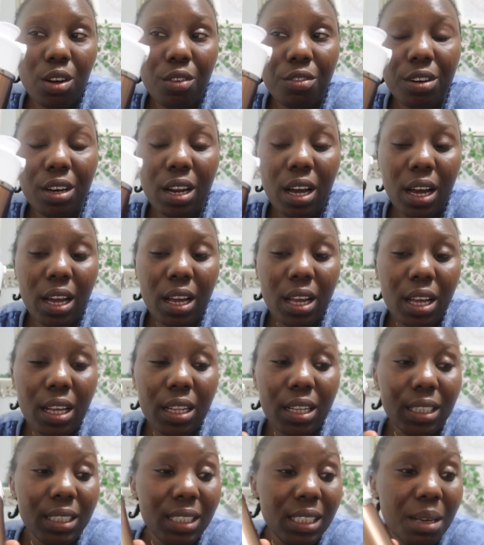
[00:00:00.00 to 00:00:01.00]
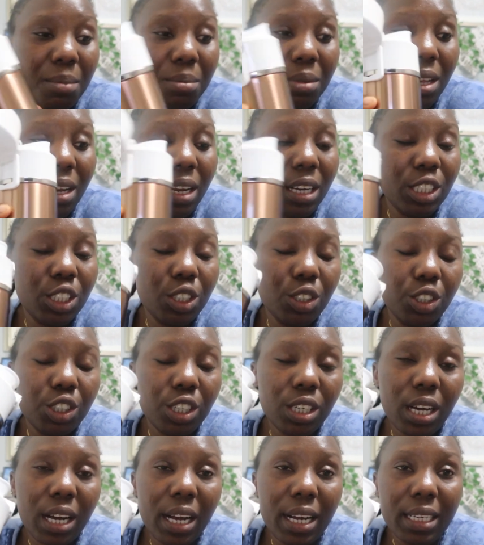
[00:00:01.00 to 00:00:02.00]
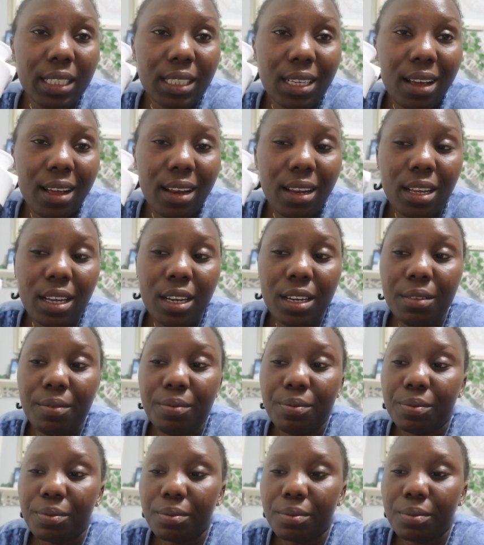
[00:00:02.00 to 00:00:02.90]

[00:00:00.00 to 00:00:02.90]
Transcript: overnight the same thing I showed you guys earlier